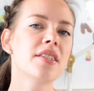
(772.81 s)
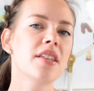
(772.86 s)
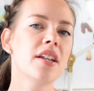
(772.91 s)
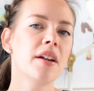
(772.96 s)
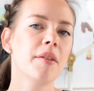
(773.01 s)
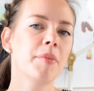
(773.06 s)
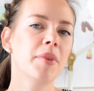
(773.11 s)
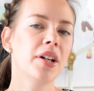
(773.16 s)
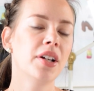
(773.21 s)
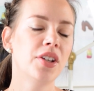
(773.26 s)
that
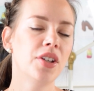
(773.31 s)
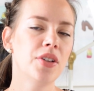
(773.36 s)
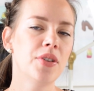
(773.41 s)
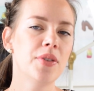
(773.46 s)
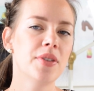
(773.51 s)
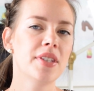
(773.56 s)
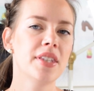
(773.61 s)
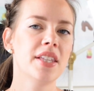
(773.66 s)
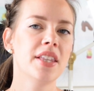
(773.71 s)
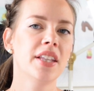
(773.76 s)
I'm going to
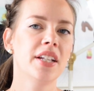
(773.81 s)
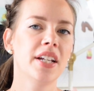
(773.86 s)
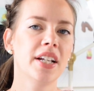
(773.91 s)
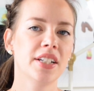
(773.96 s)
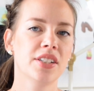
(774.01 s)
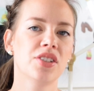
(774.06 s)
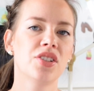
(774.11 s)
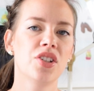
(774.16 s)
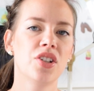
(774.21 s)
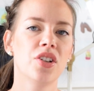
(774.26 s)
use in the
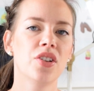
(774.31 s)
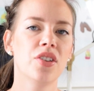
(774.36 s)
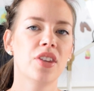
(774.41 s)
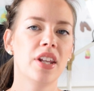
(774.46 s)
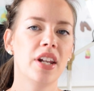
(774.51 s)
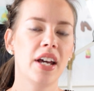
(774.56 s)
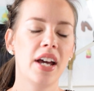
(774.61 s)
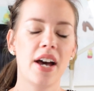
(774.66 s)
next year that I